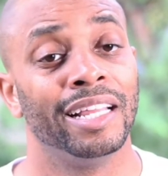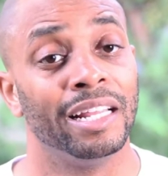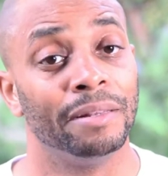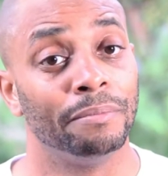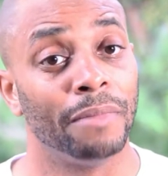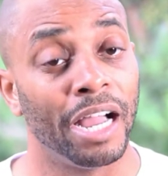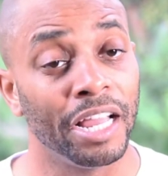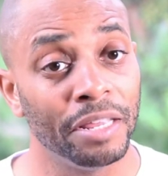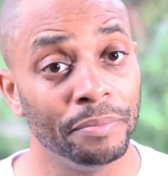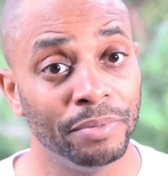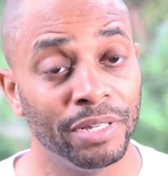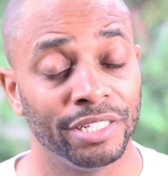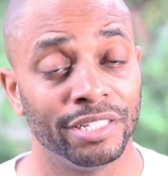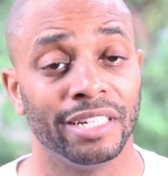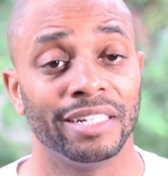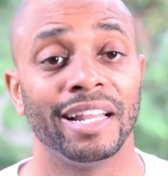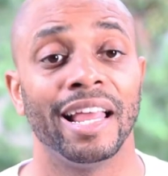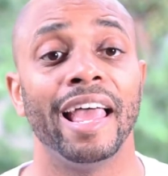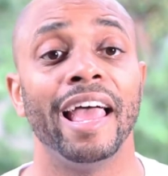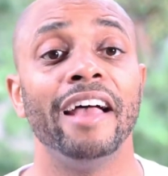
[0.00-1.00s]
In my
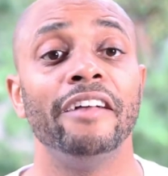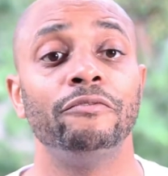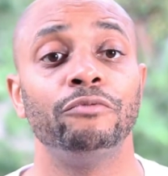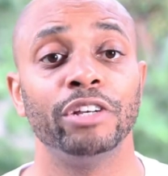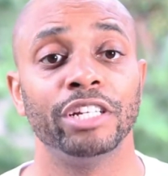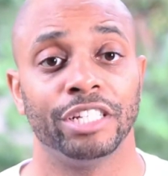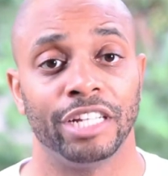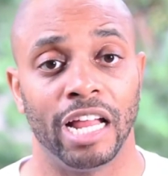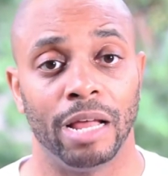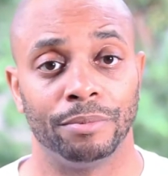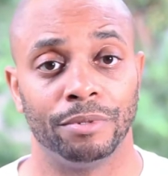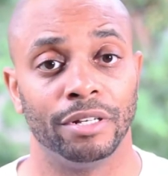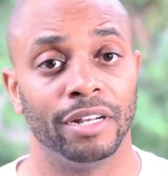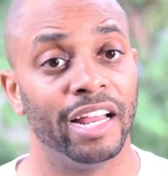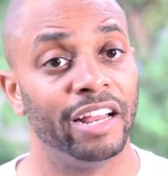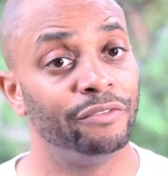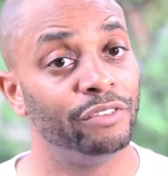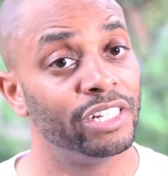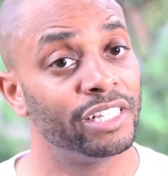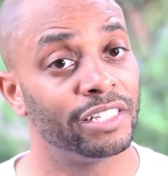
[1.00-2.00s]
opinion, every chapter,
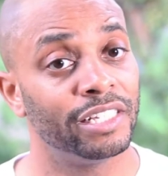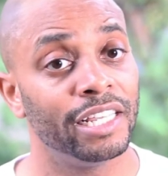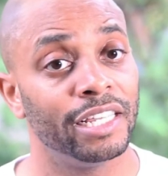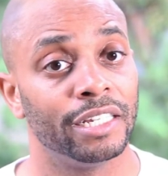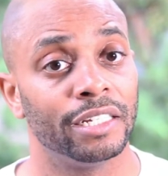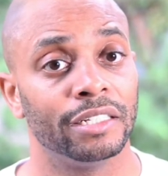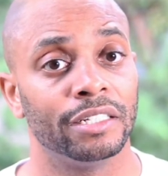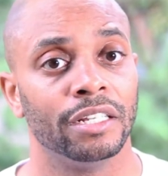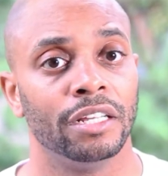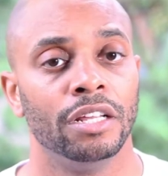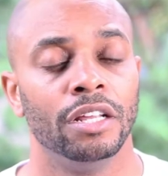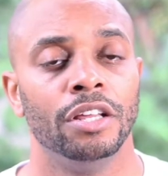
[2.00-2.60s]
every scene